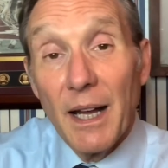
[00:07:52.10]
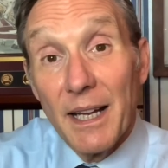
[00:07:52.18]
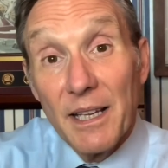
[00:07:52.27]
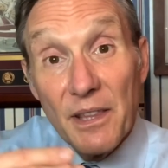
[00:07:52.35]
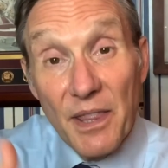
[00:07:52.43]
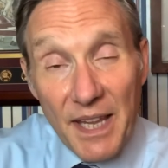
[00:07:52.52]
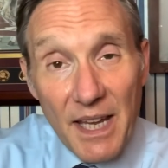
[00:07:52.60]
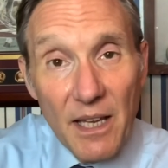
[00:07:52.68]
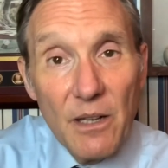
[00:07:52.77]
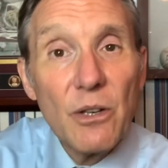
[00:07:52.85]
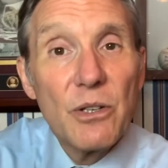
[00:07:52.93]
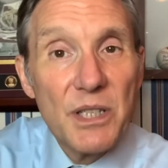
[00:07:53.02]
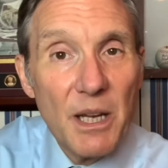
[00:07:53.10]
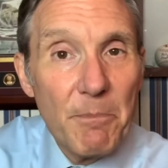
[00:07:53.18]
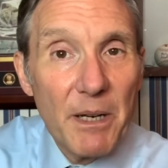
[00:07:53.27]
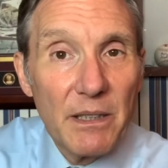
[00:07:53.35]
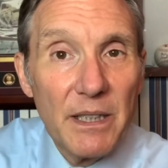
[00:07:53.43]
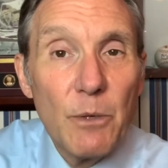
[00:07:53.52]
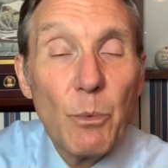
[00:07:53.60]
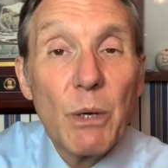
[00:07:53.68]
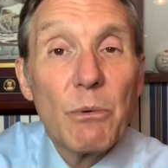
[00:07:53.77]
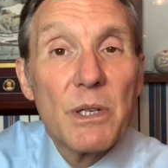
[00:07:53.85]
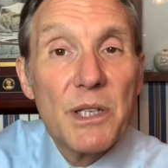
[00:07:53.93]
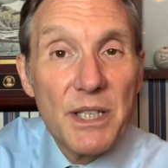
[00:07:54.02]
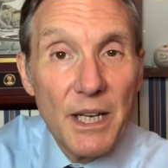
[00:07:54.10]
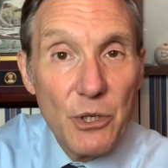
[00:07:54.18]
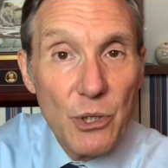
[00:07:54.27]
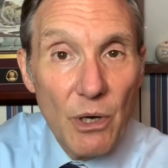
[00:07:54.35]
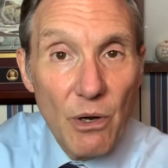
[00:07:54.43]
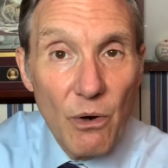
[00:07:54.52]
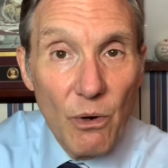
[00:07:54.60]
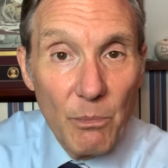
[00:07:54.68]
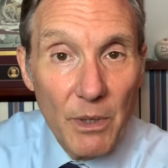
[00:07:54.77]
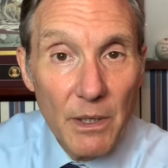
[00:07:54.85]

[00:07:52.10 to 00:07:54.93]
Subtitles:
Then typically we will send you home.